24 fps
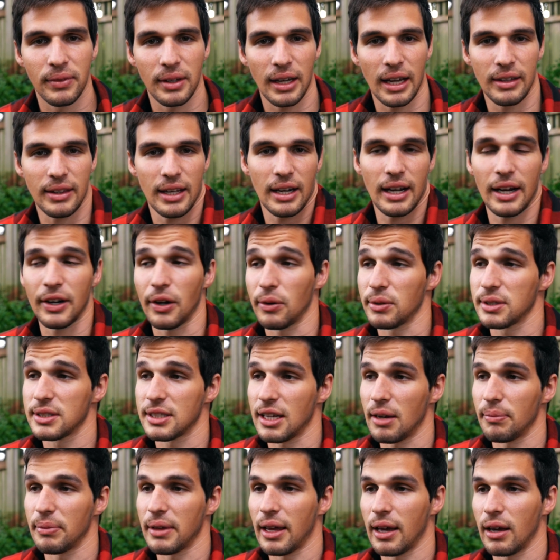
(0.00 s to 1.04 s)
And then I know
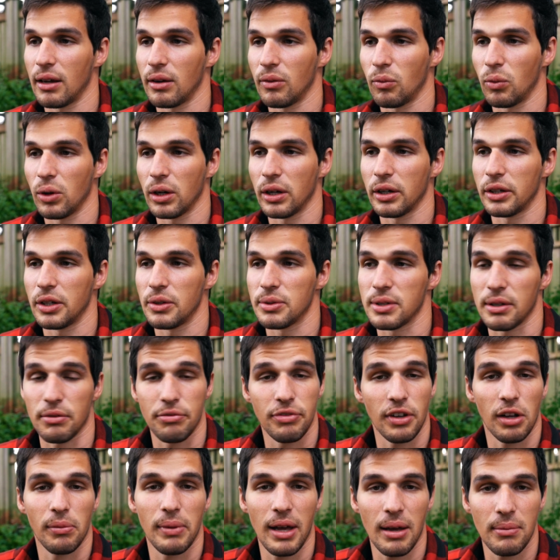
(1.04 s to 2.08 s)
some that were using
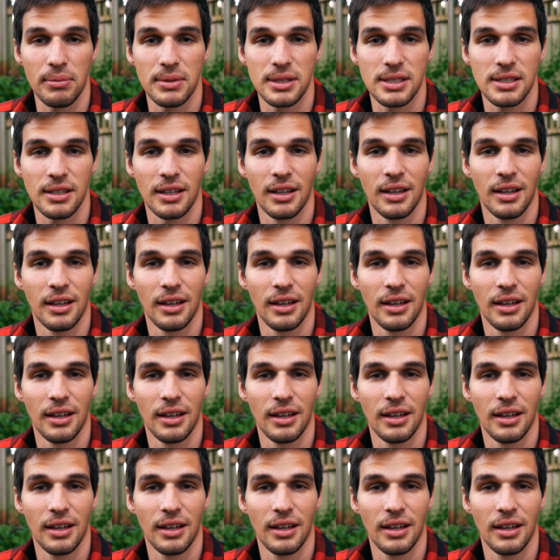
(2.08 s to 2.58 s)
film M's,